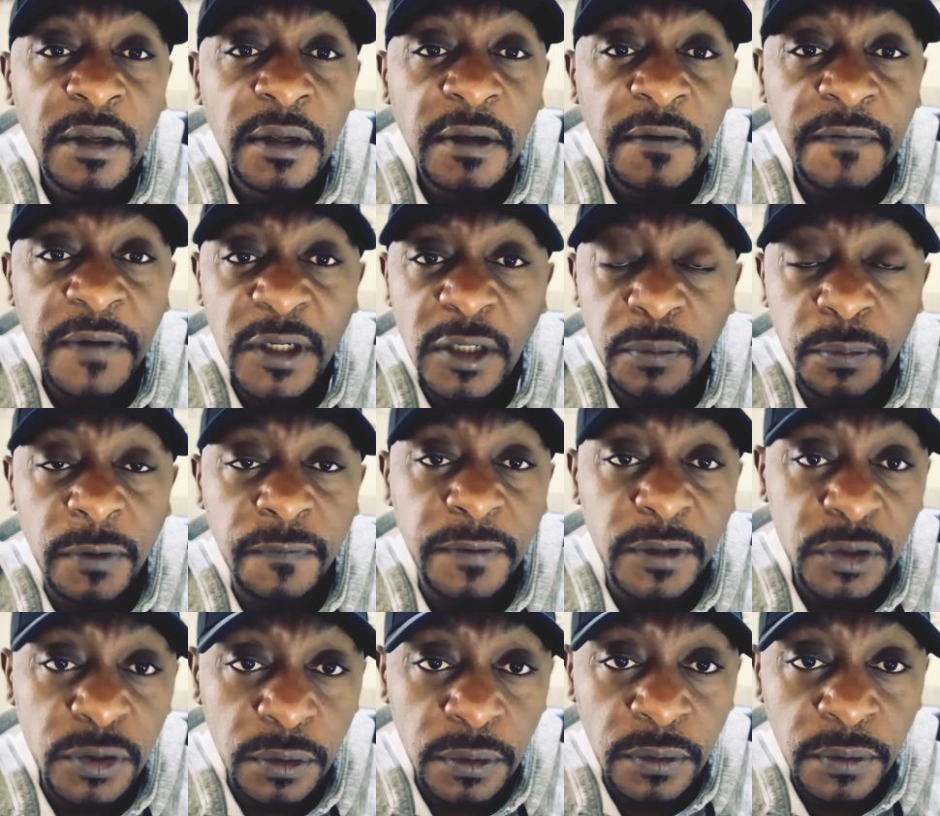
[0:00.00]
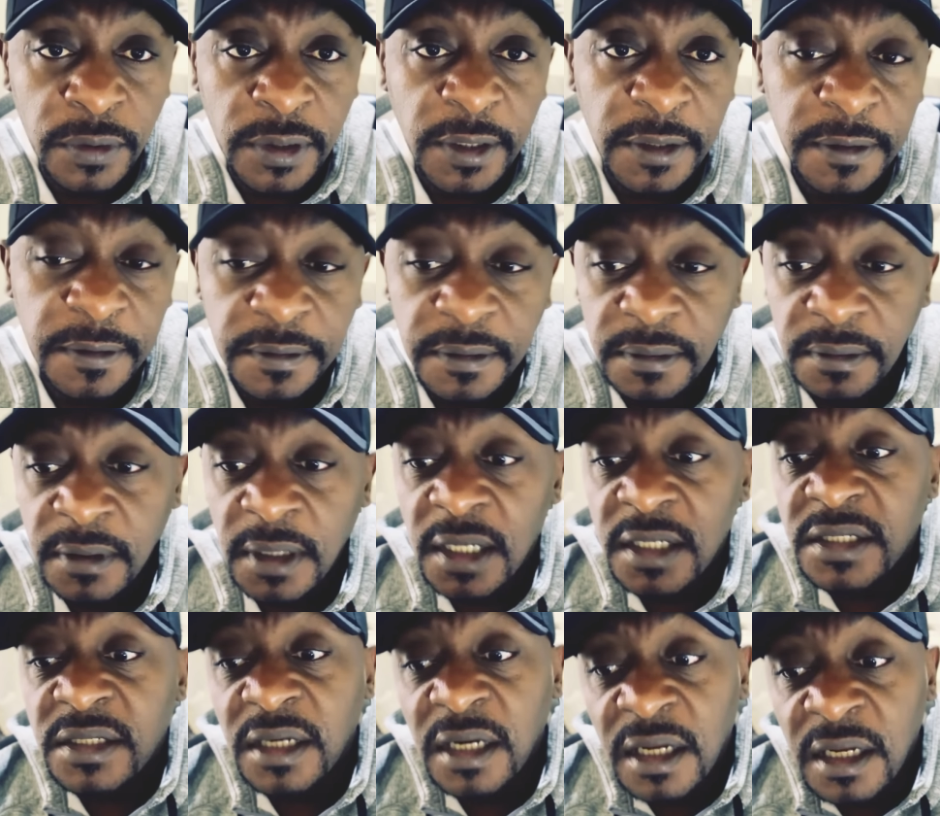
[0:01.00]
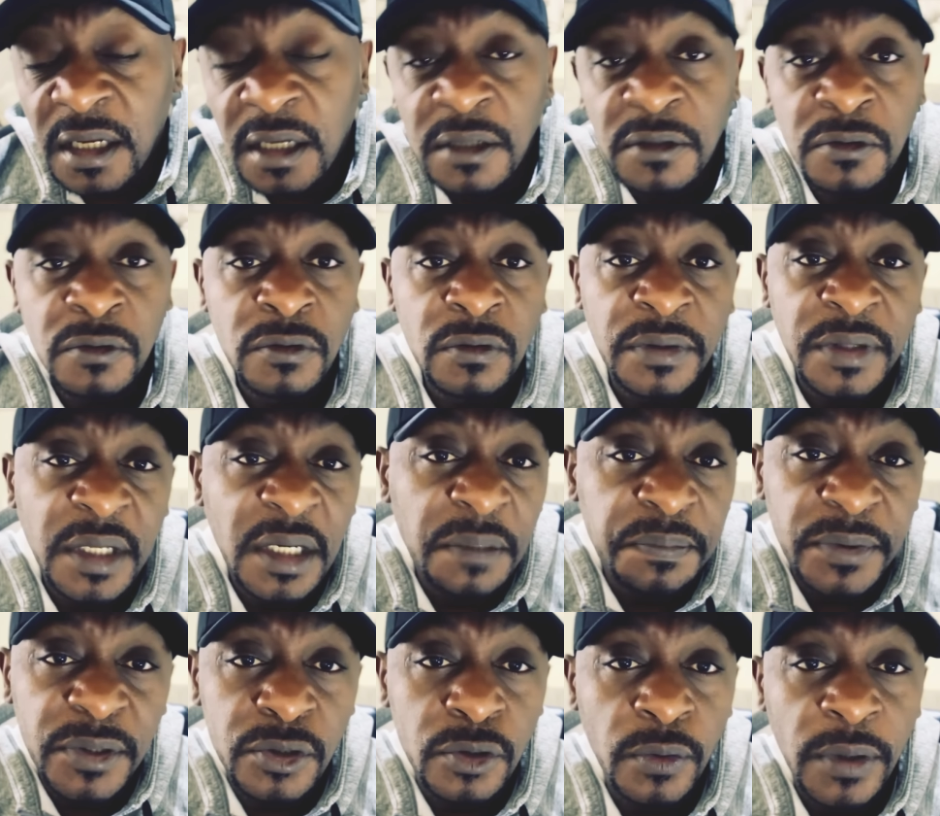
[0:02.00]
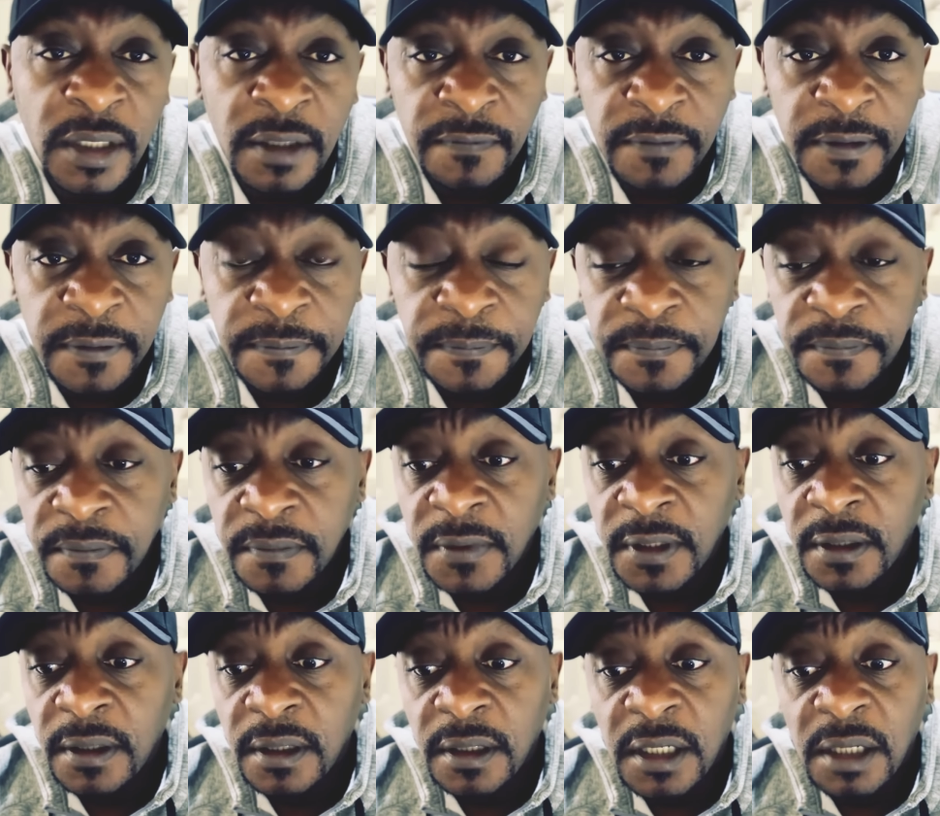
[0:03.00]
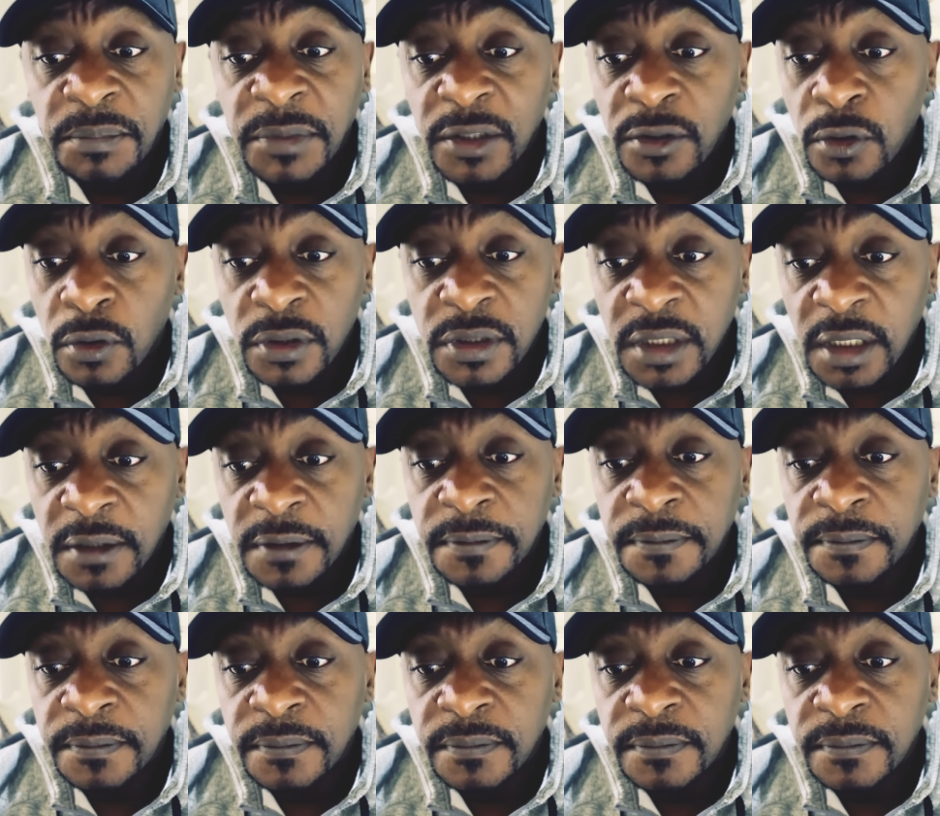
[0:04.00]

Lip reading: Find a professional, okay? Counselor or therapist or whatever. It can be a doctor.